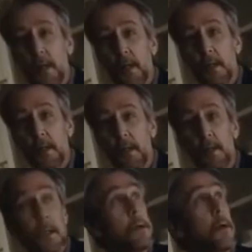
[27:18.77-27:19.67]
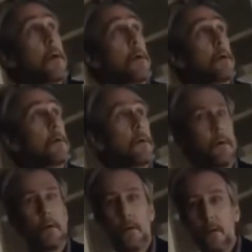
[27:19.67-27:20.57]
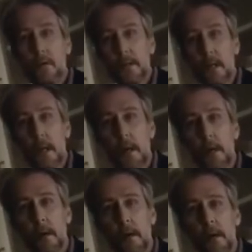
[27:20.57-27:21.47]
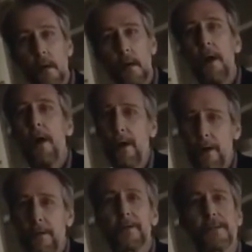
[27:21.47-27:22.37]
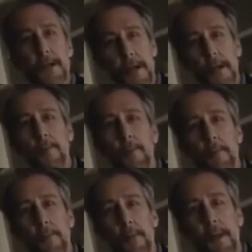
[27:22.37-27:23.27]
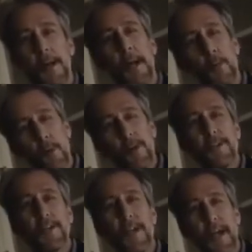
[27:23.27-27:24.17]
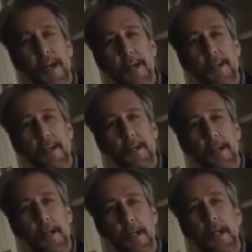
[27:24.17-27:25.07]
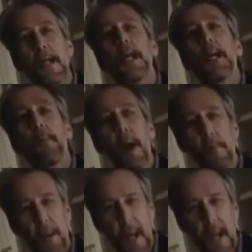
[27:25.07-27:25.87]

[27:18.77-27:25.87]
But ding dong, who's there? Uncle Sam. And where's his hand? In my